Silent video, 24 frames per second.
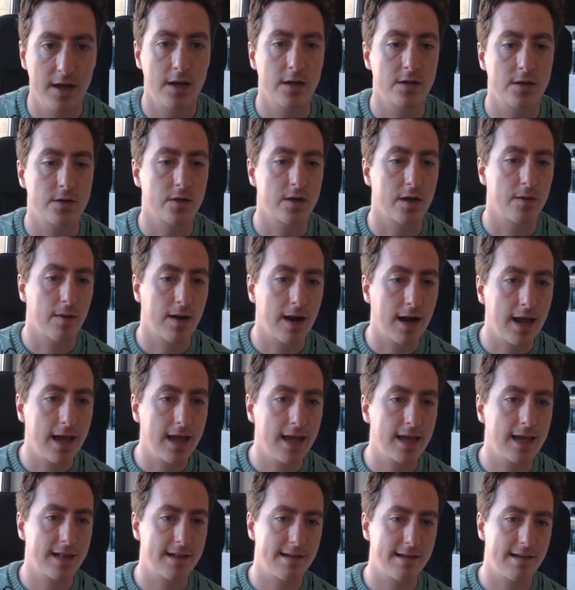So you
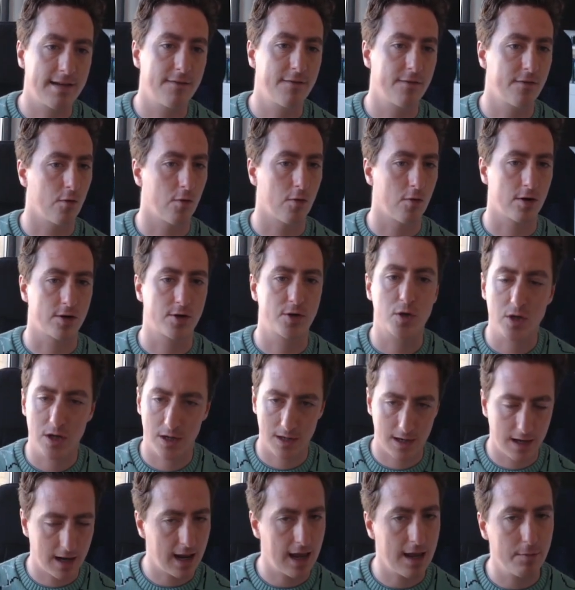play d4, just
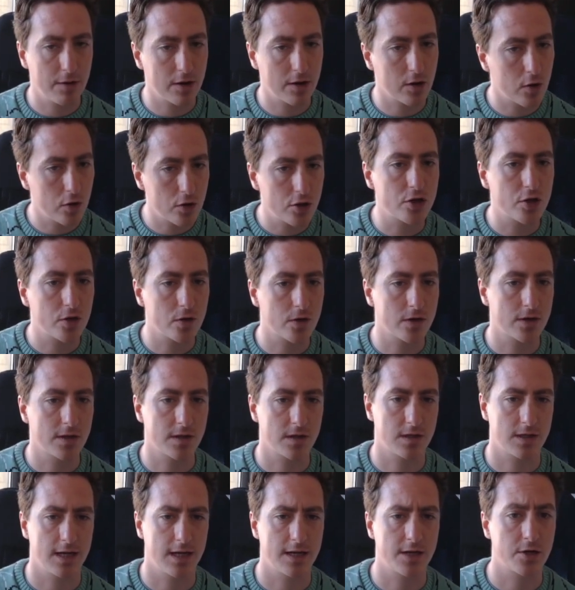claim a good chunk of the
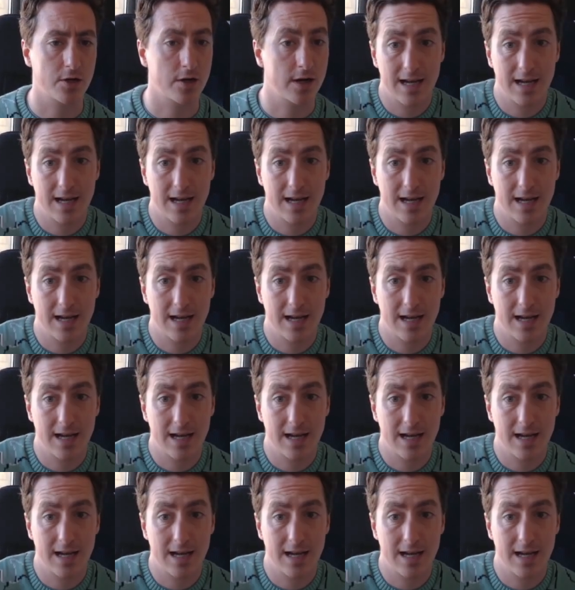centre.